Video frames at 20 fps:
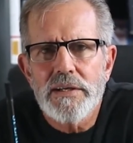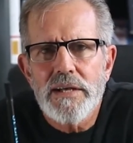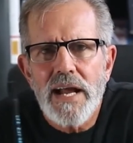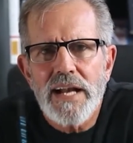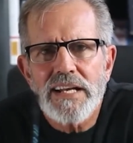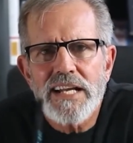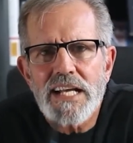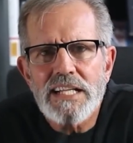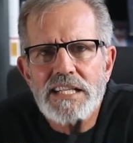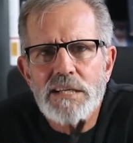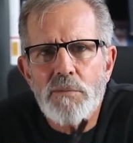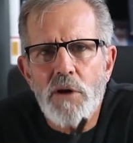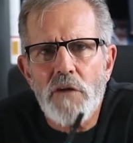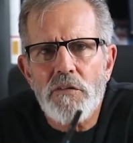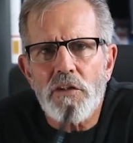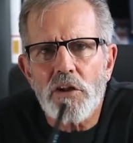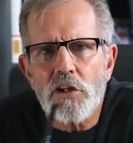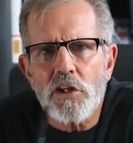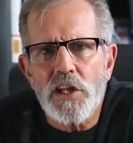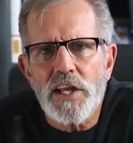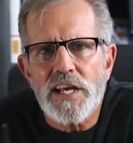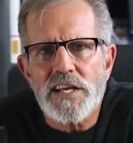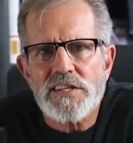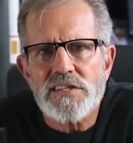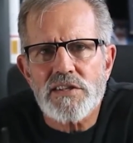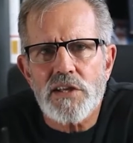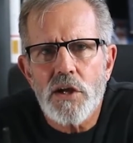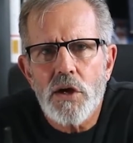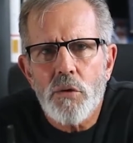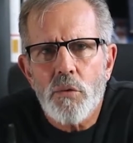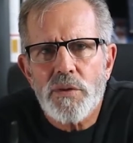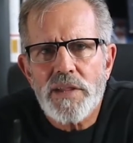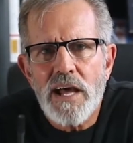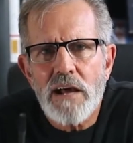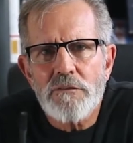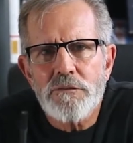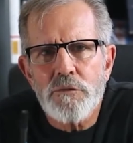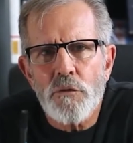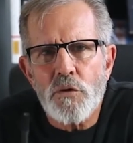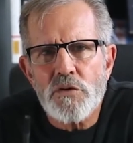and get them on the list
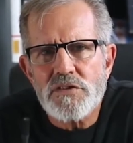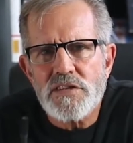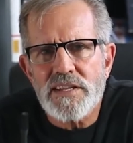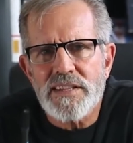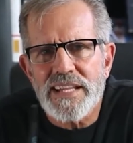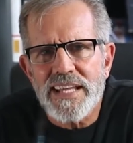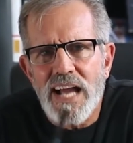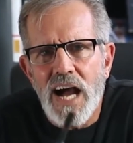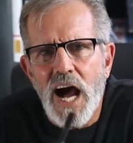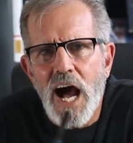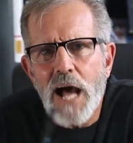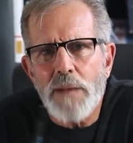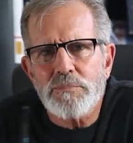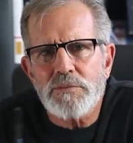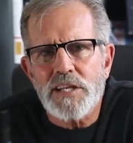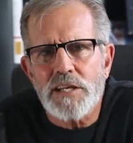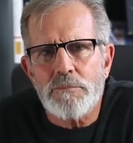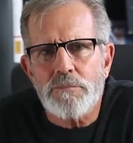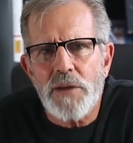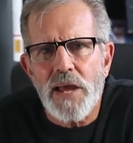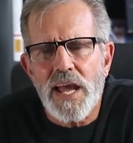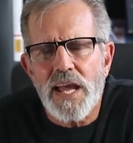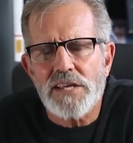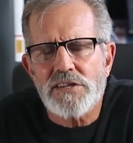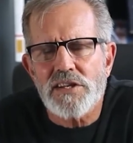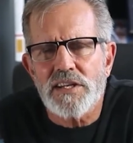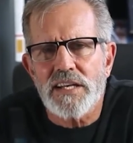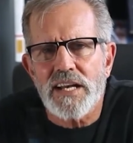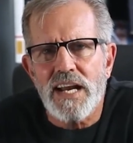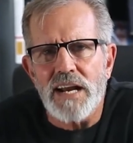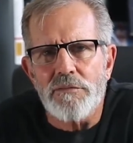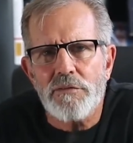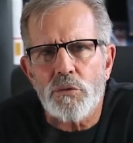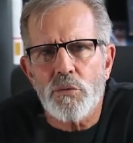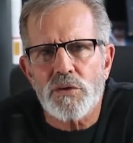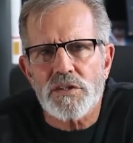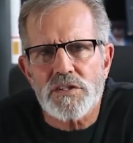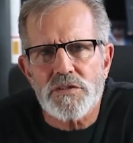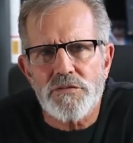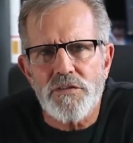without forcing the opt-in page into
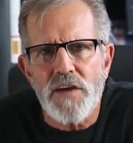everyone's